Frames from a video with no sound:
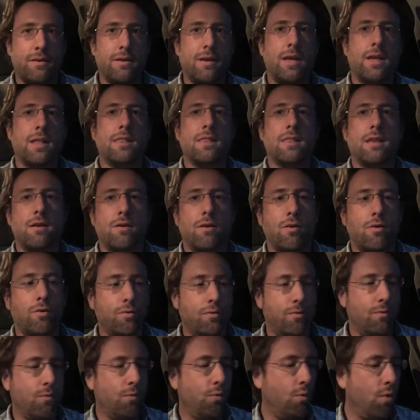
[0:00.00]
in their
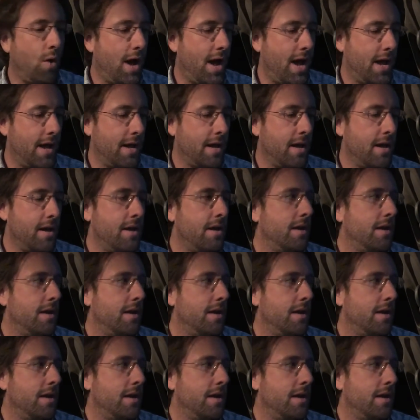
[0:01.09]
own way,